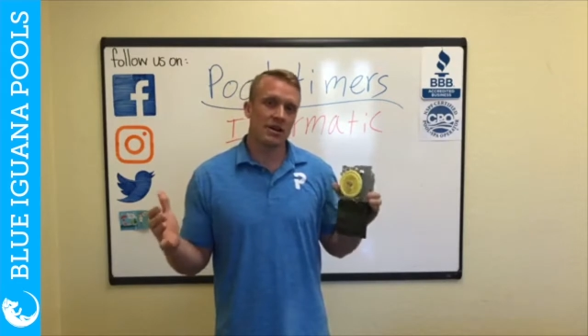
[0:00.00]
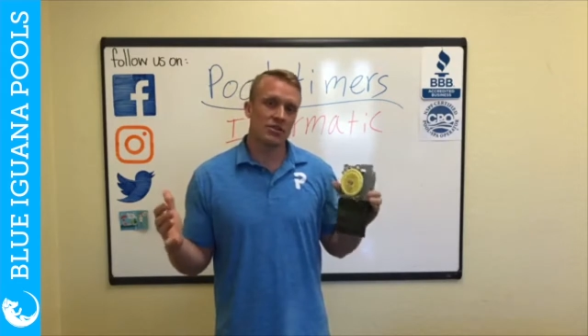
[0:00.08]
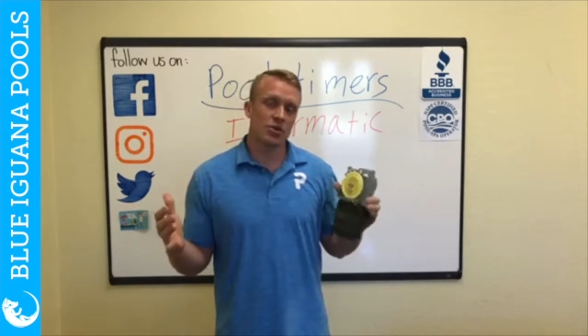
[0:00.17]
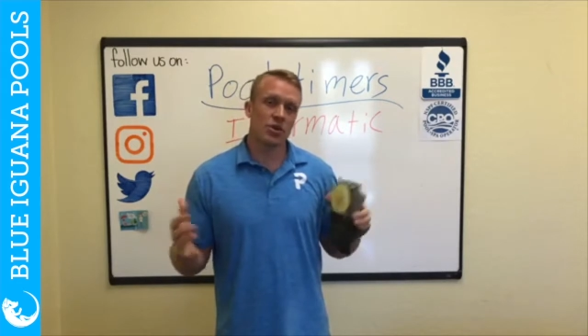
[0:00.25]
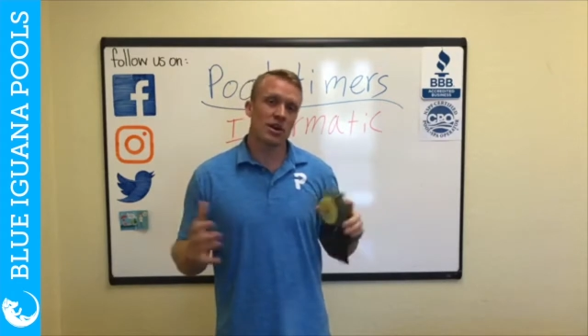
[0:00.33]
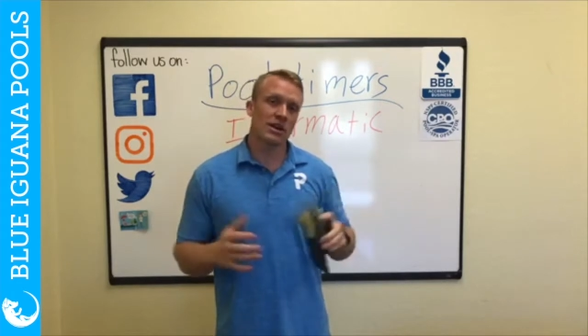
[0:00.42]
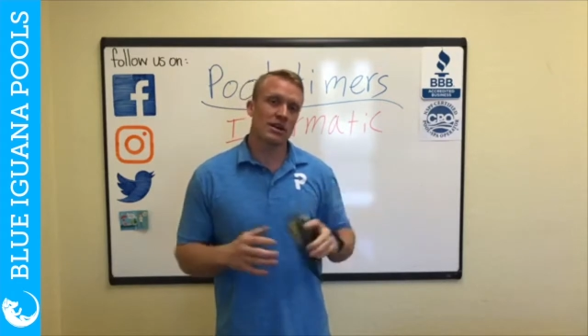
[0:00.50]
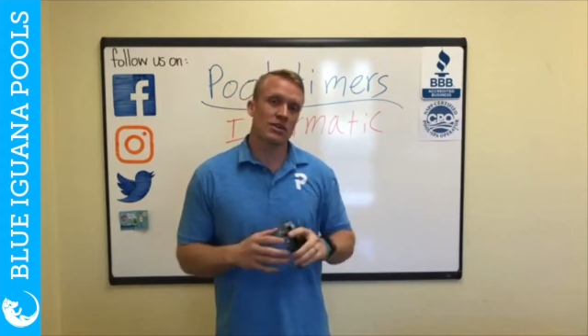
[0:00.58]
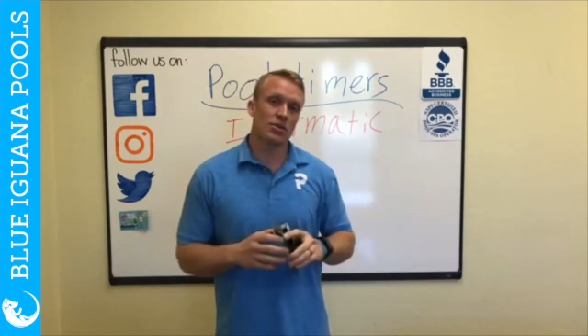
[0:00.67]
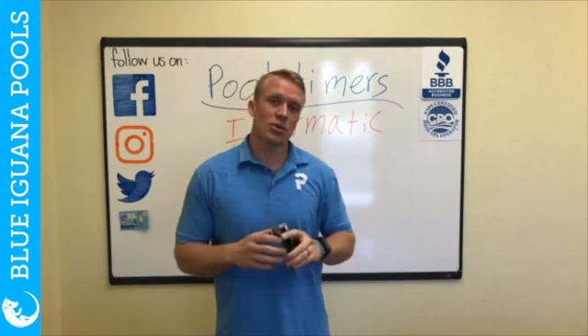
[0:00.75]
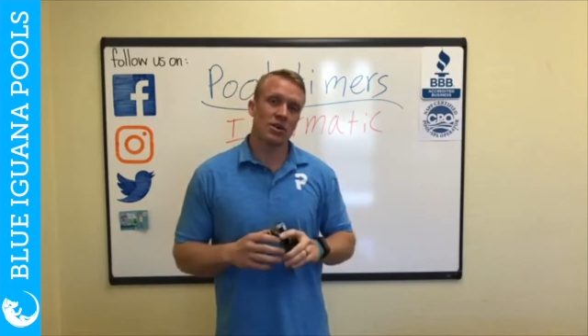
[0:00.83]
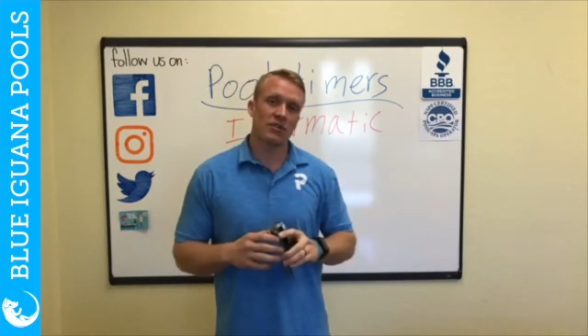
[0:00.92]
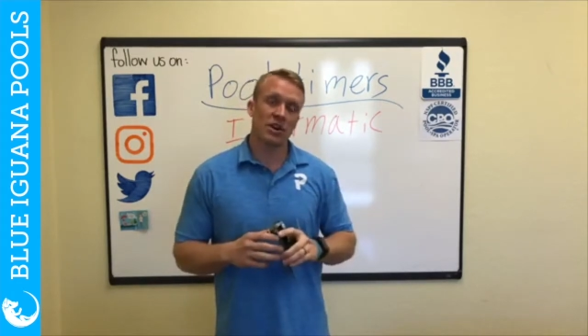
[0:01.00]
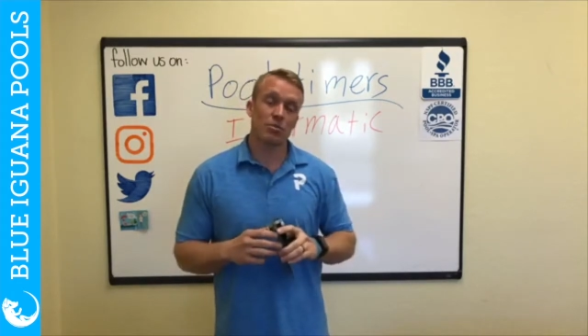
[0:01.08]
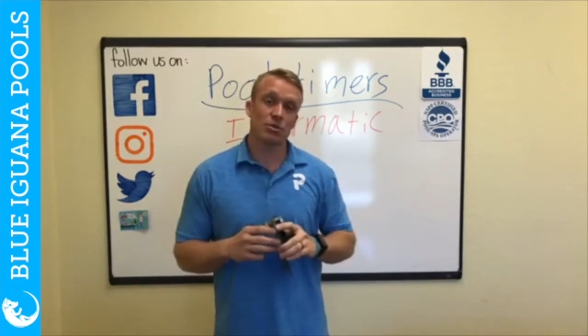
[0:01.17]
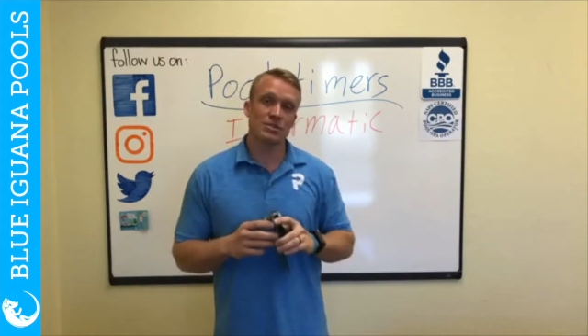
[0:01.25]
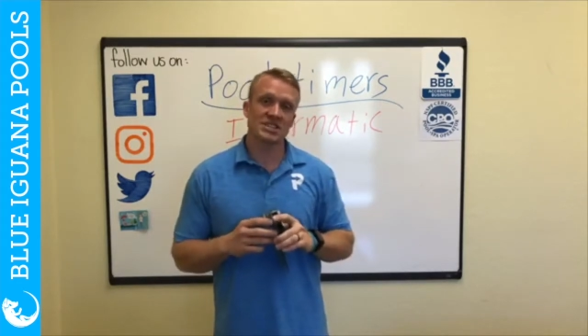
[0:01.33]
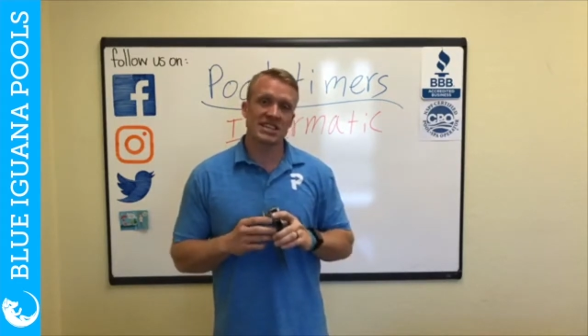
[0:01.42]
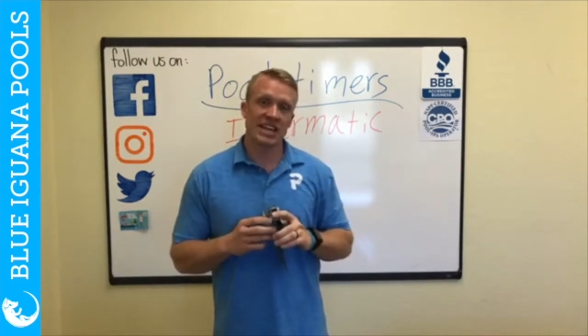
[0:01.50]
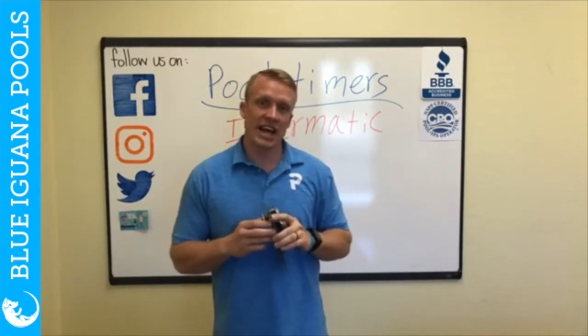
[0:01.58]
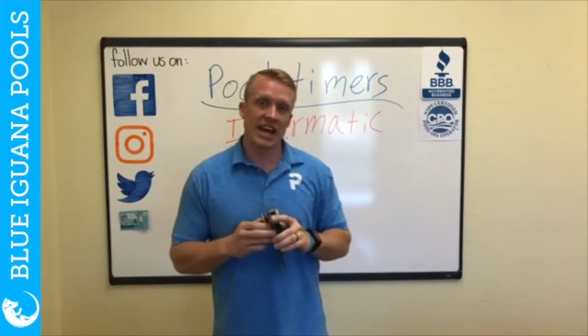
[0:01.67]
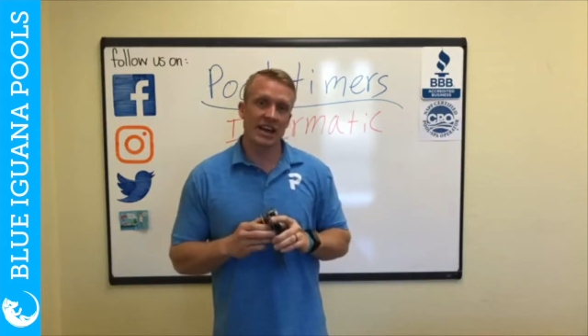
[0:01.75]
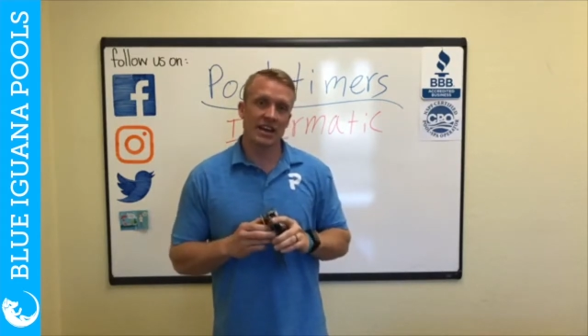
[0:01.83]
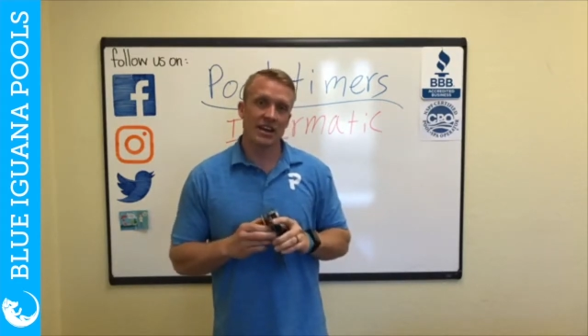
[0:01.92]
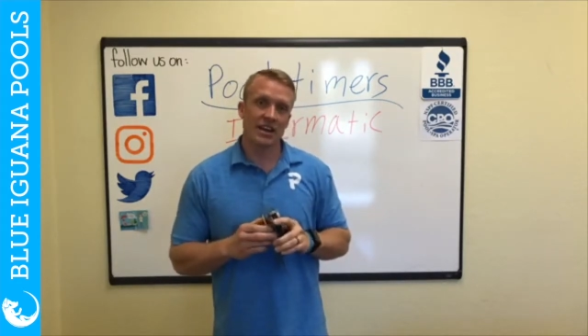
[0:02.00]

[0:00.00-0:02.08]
20 to 25 pools a day,